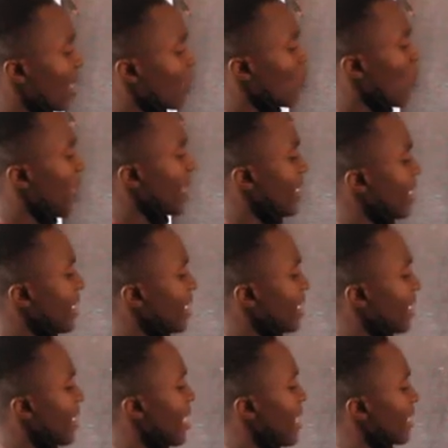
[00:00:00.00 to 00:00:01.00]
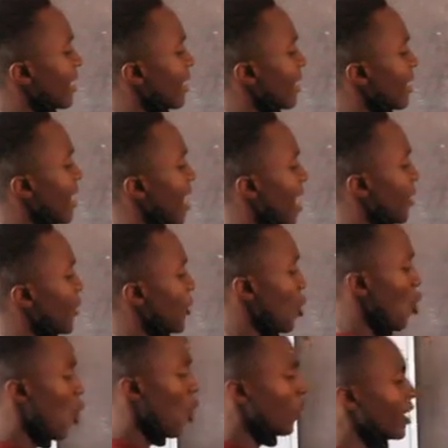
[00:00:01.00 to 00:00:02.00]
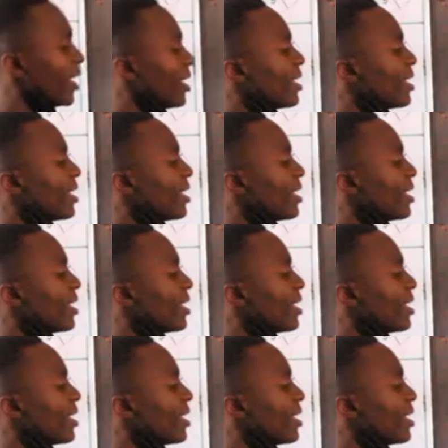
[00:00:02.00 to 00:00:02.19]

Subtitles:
this one is less than, no.